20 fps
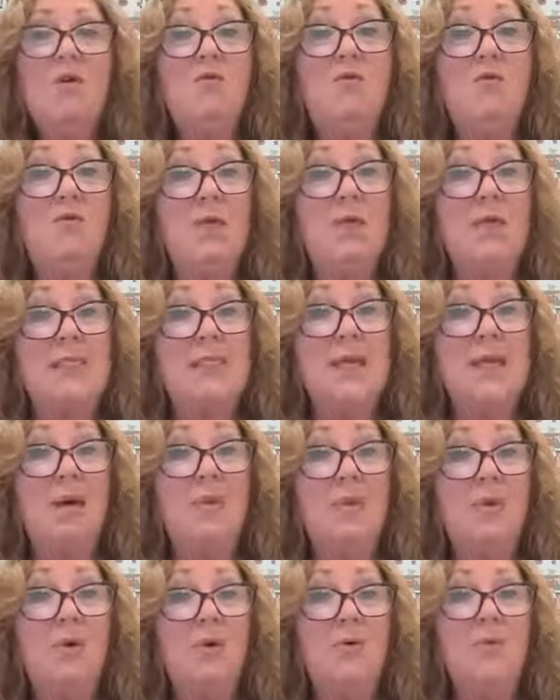For
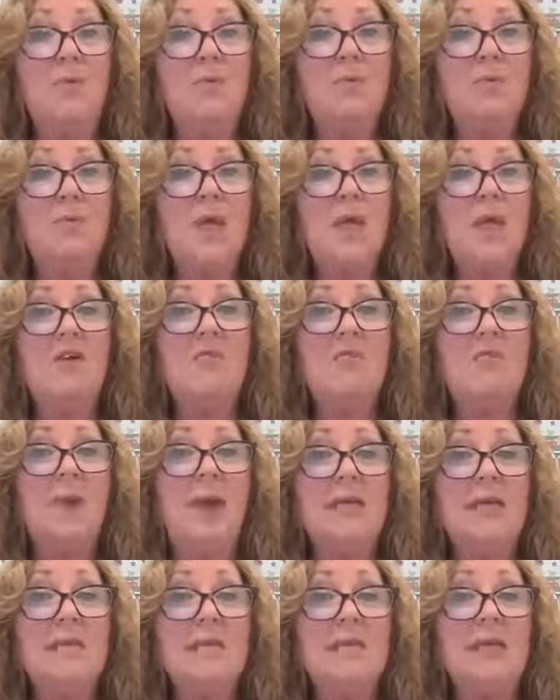example, if
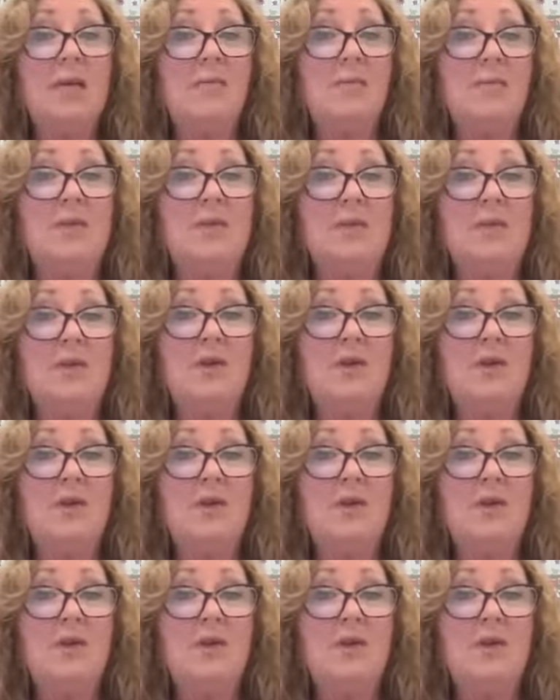bank statements